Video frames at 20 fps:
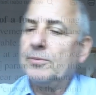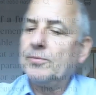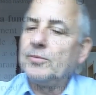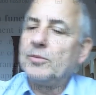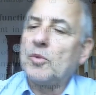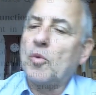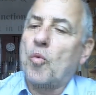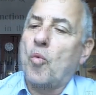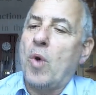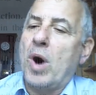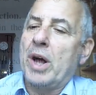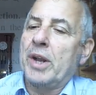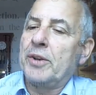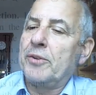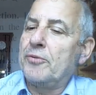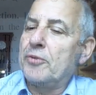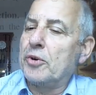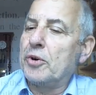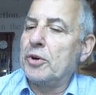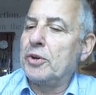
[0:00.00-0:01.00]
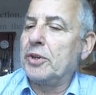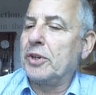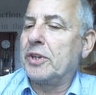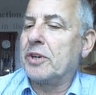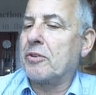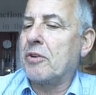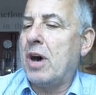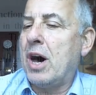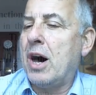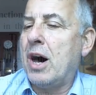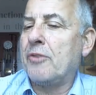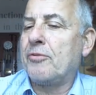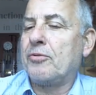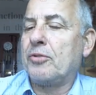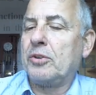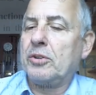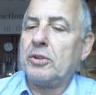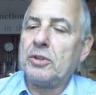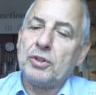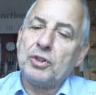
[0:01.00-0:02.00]
one where the graph
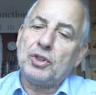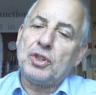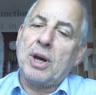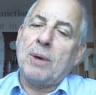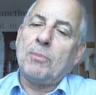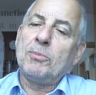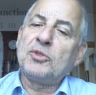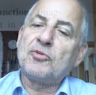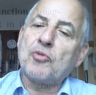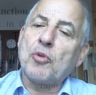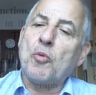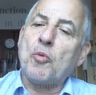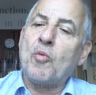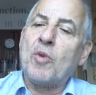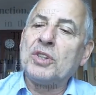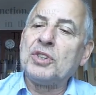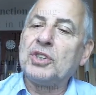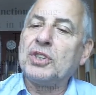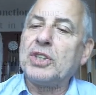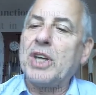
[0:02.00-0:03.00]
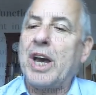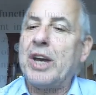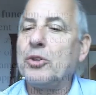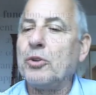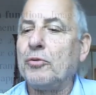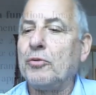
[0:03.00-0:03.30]
jumps from one side of